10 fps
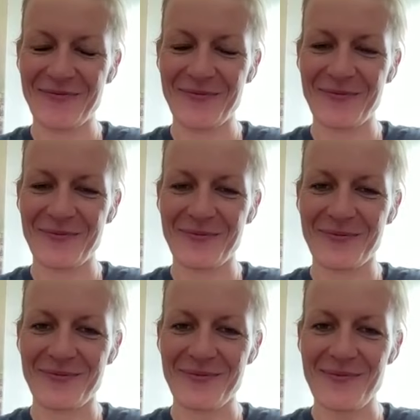
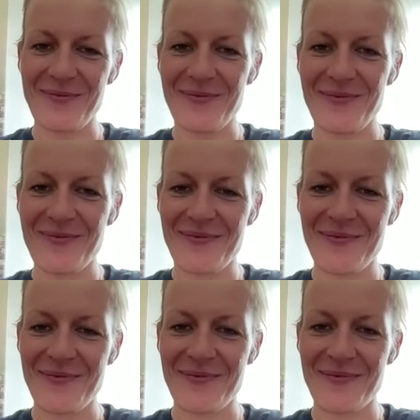
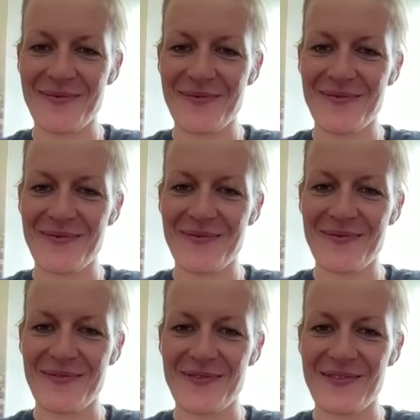
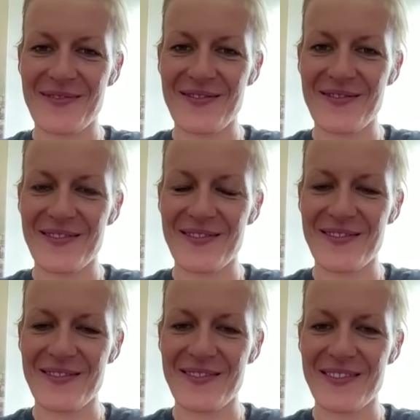
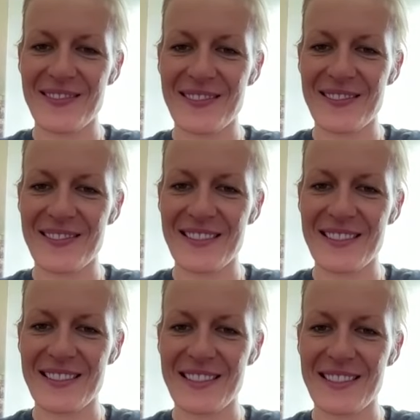
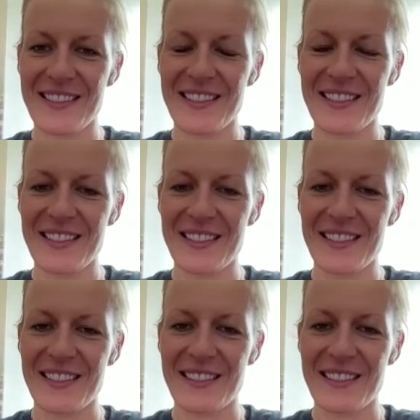[no speech]